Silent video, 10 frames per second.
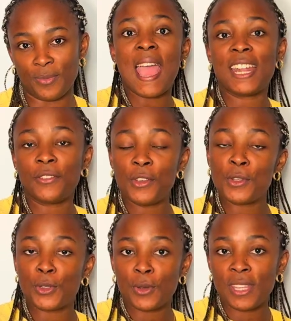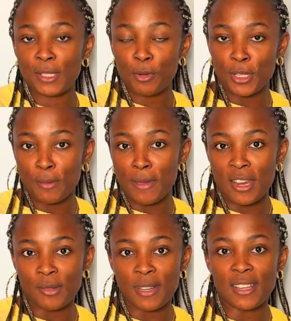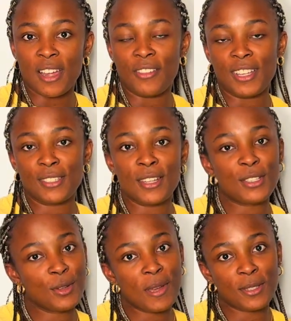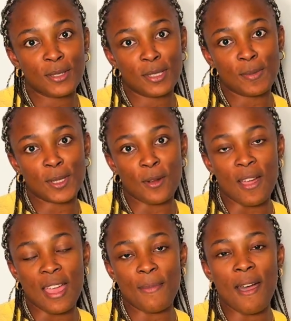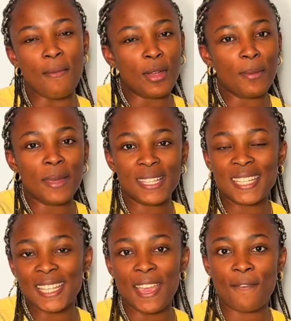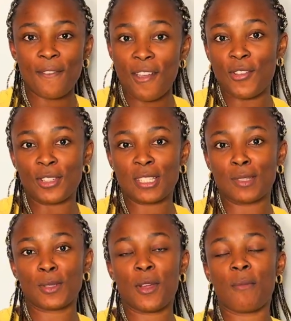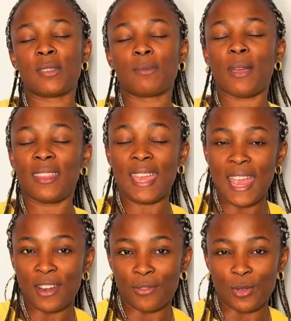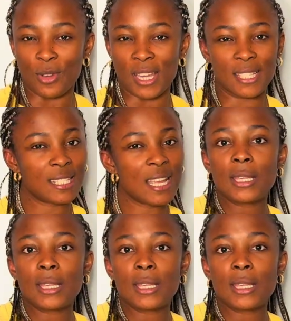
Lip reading: And if you enjoy these project management diaries, do well to subscribe. I'm on a mission to get 500 subscribers by the end of August.